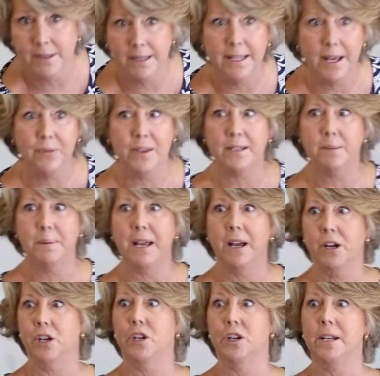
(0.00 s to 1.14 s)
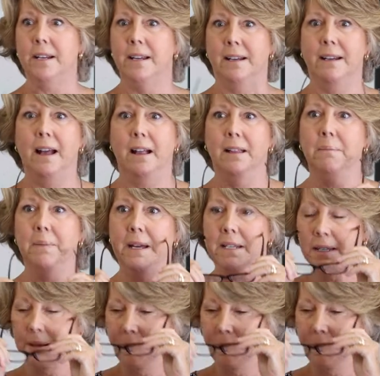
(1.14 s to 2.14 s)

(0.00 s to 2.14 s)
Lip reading: let this be a good element